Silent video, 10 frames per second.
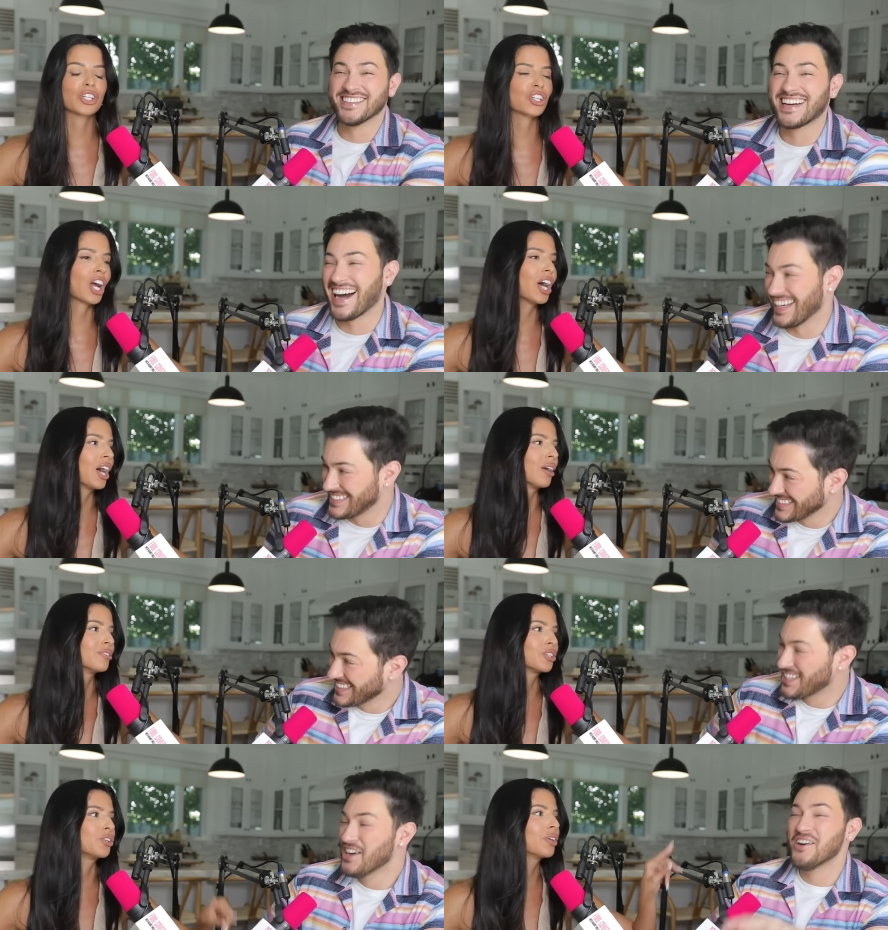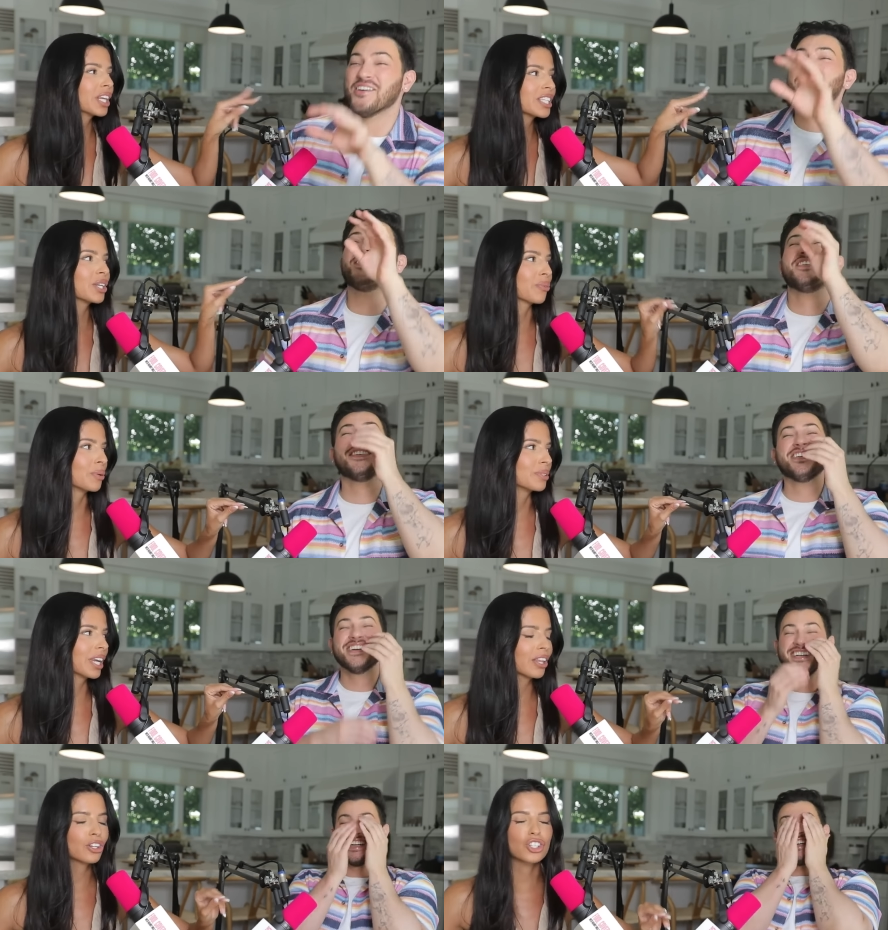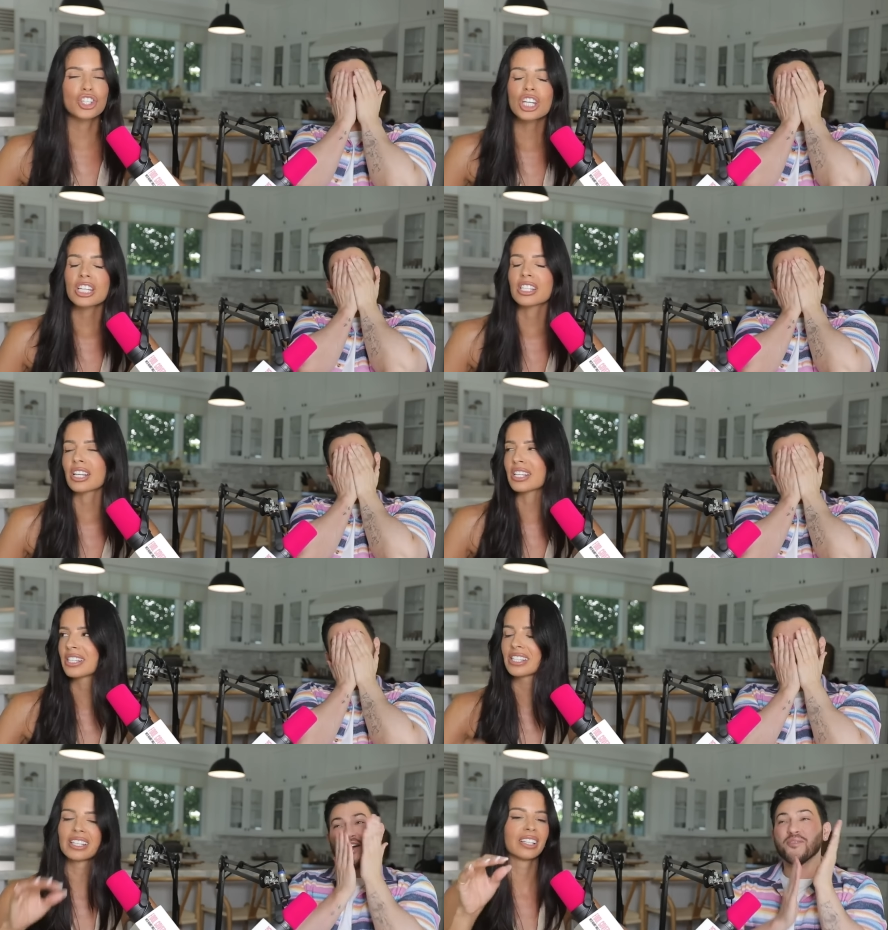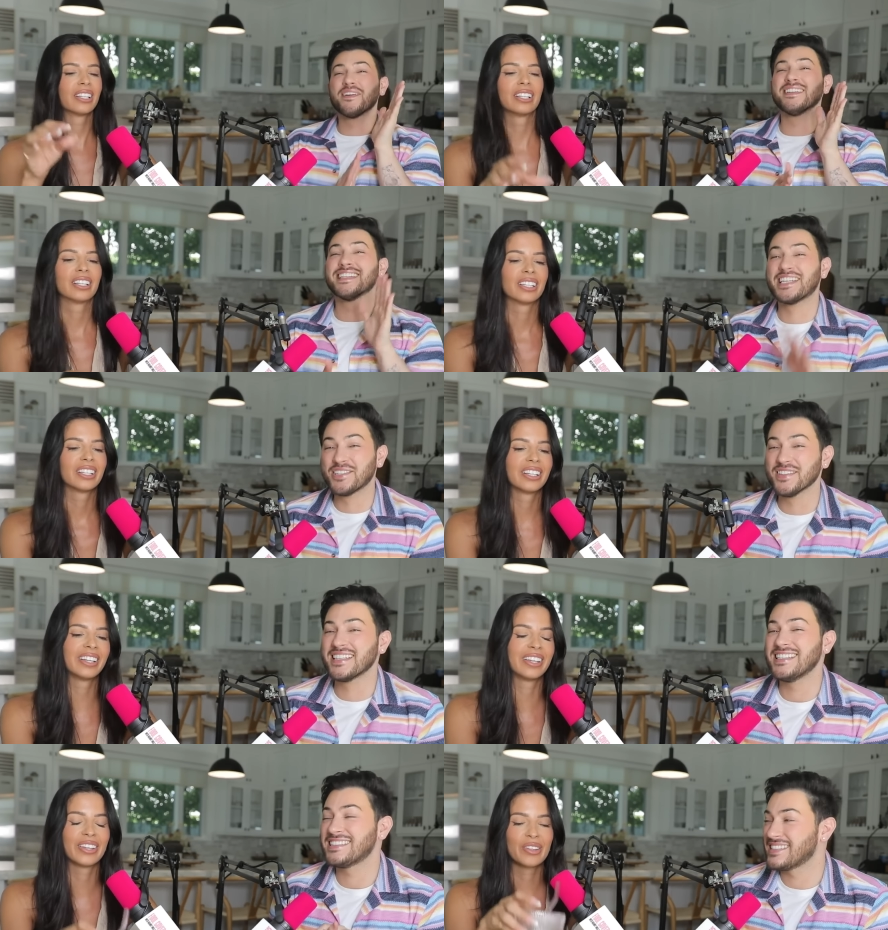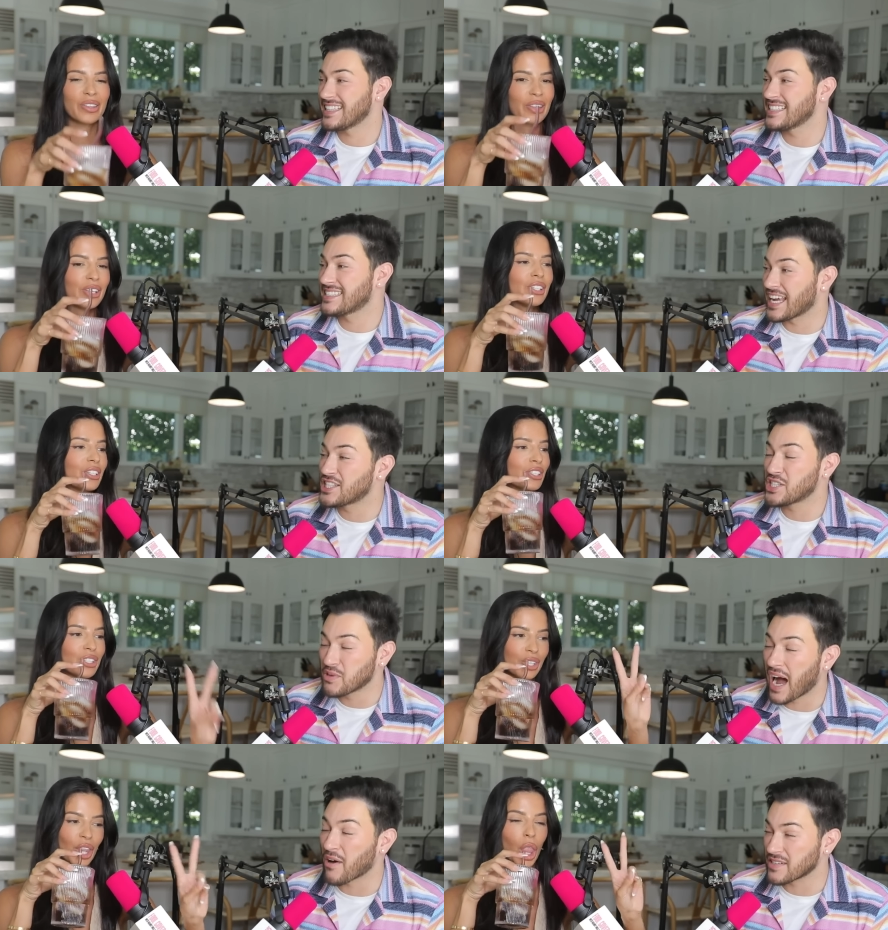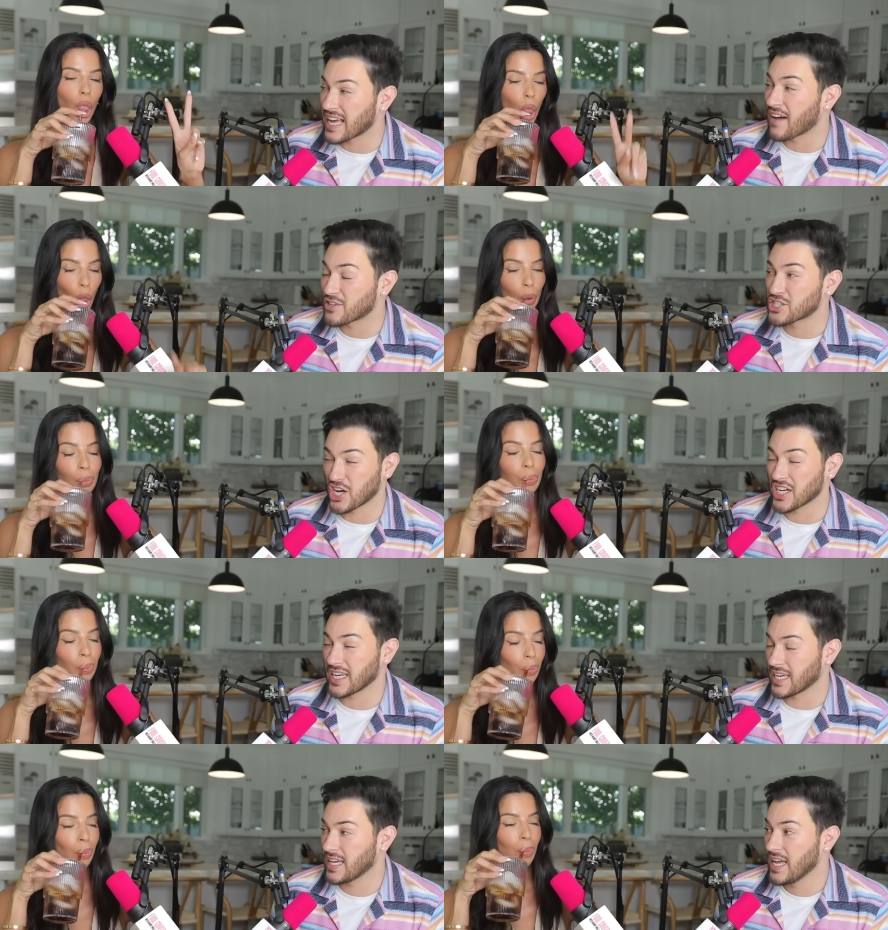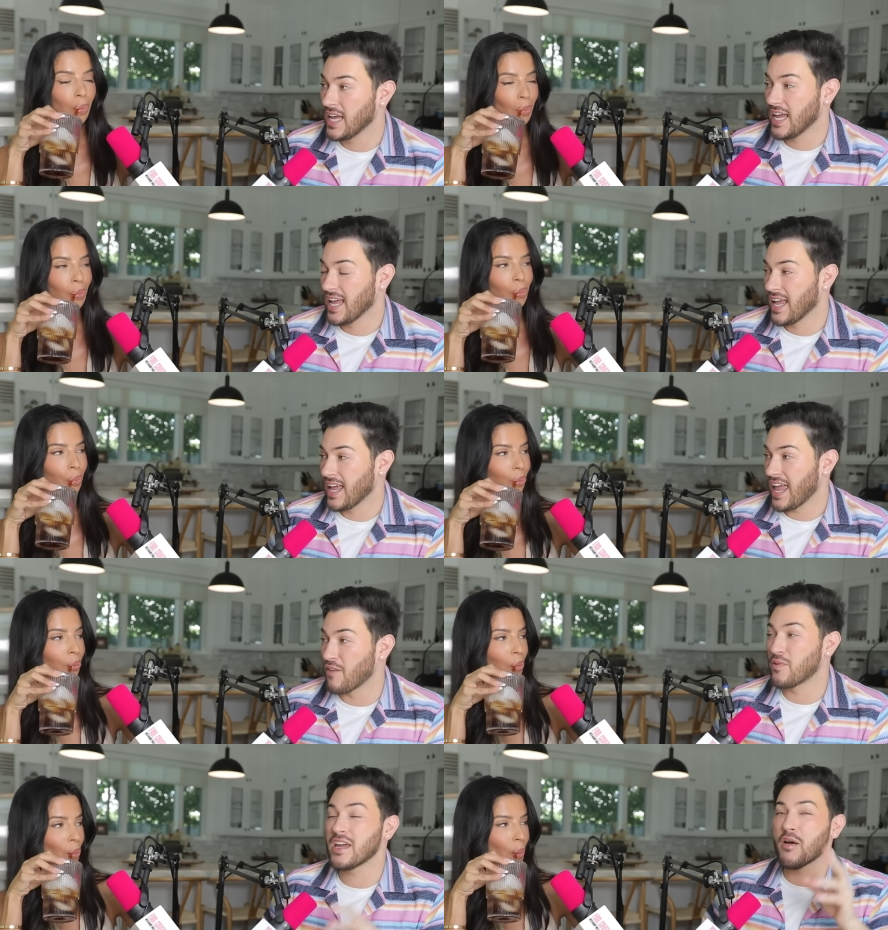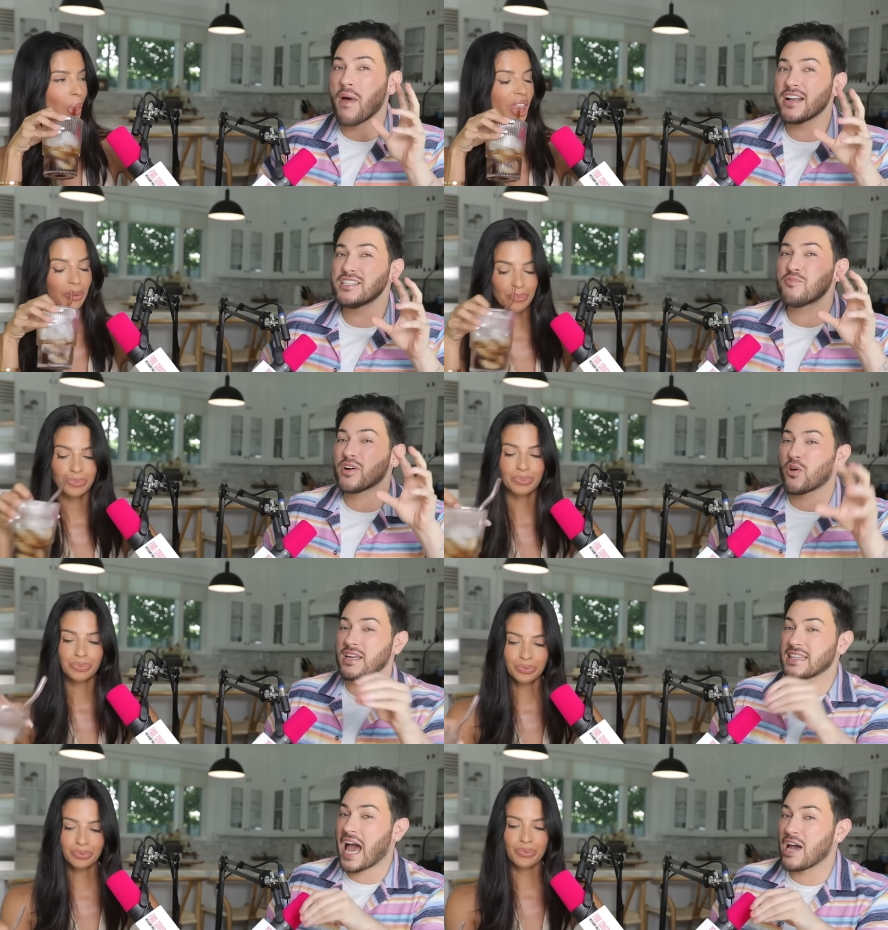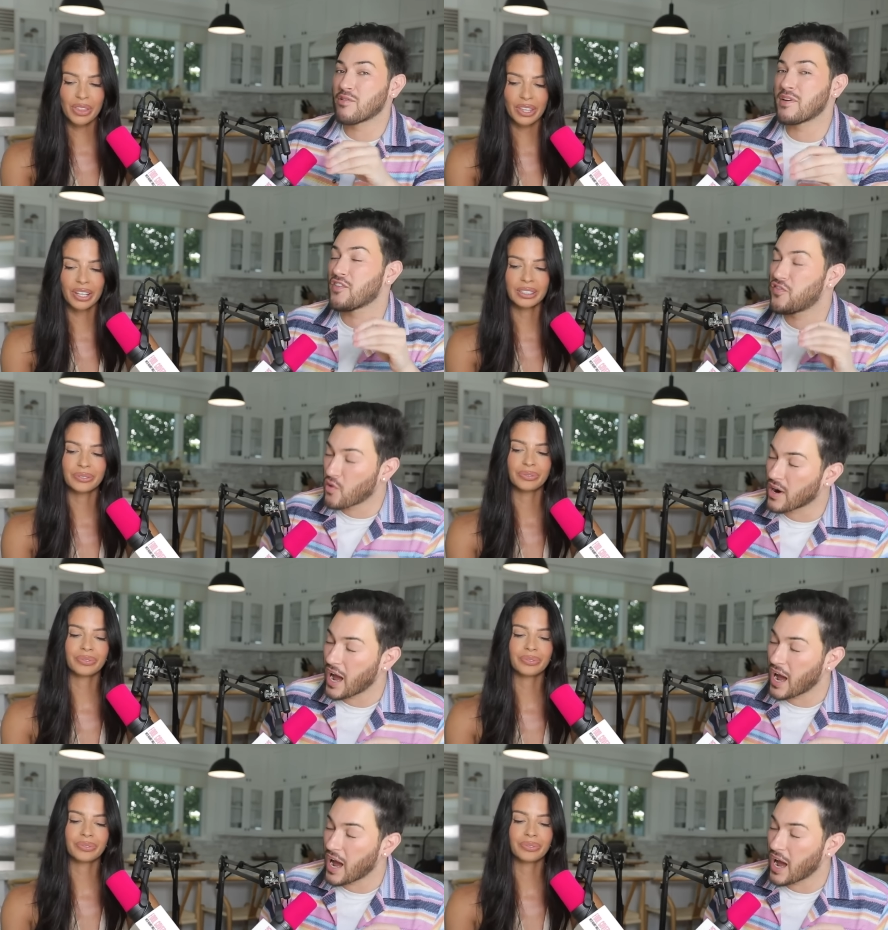Speaker 1: you shut guys. up. So you get us in a room together, Jesus.
Speaker 2: We literally stayed two hours after talking. If we imagine recording that, it would have been a four